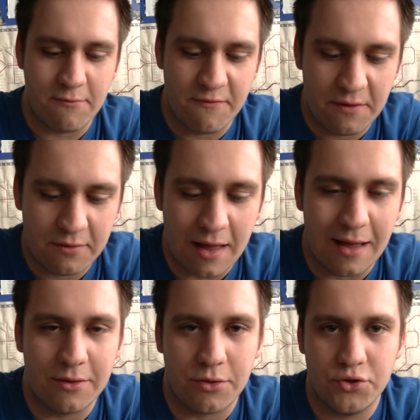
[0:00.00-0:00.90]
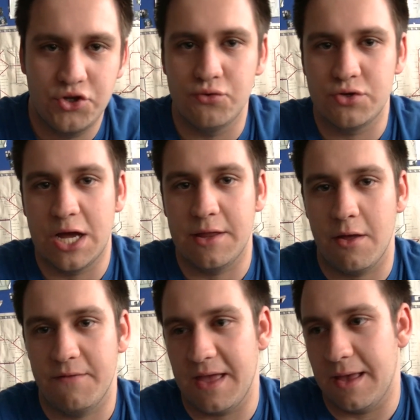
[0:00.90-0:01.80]
revealed that George Hunt,
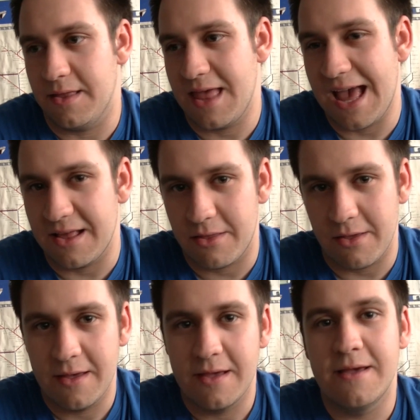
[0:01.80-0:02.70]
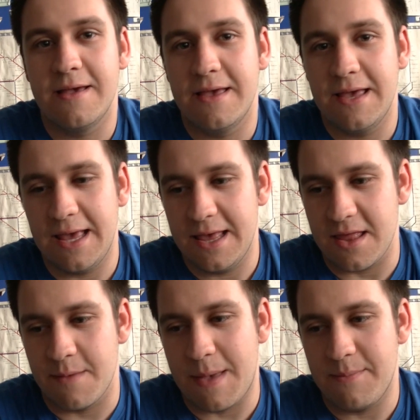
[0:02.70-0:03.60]
after getting a text, is
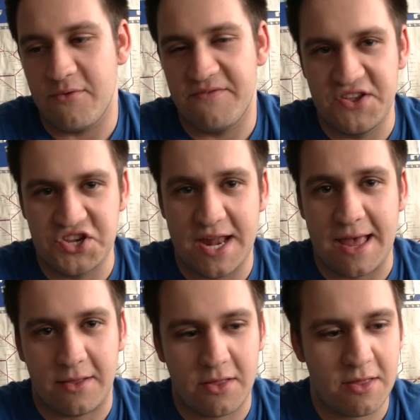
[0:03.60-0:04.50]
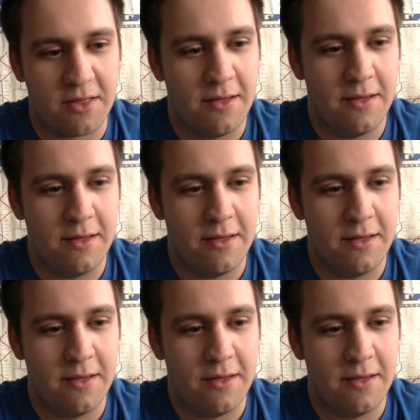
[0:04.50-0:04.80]
a member of Vision X.